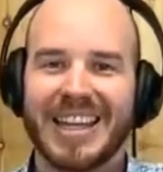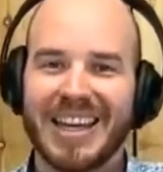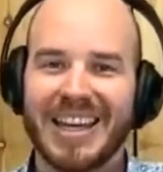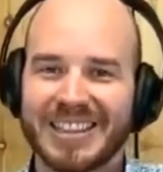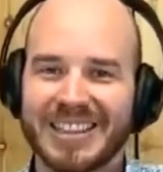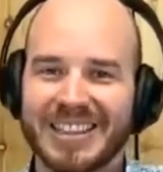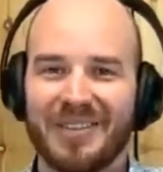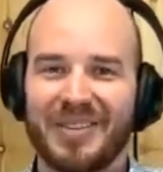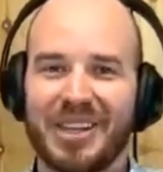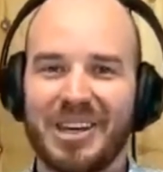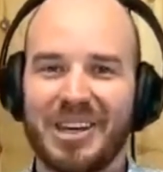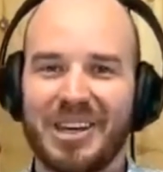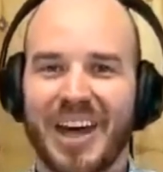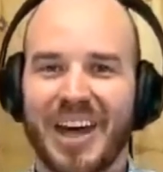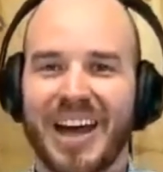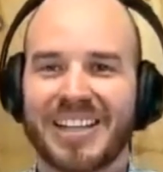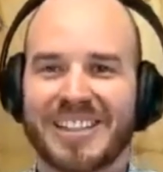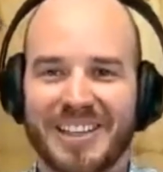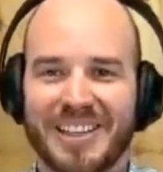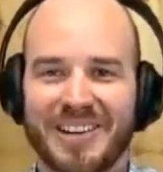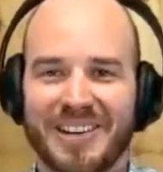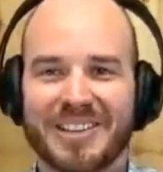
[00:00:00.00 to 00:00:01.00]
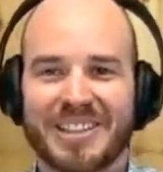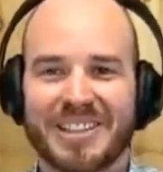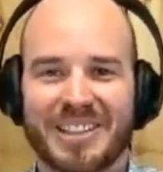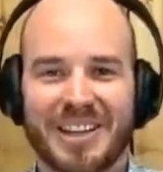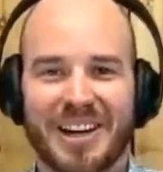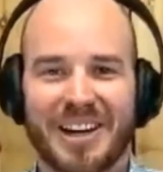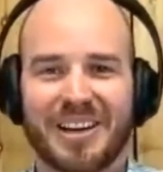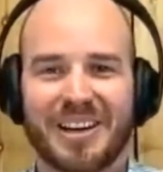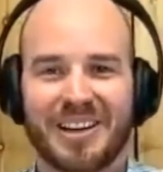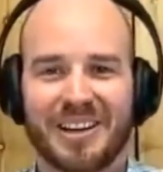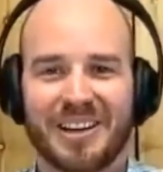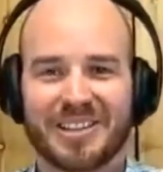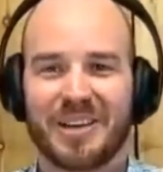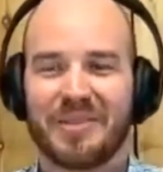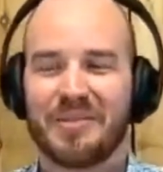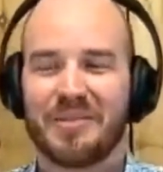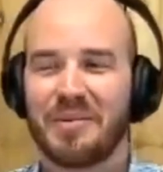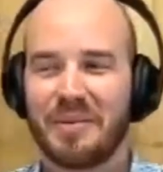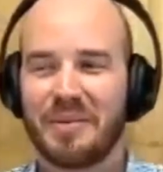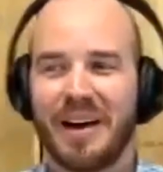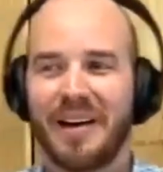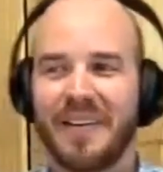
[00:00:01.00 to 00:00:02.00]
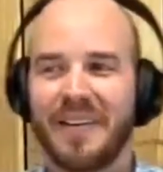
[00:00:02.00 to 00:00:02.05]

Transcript: that's something you got to seriously talk to yourself about.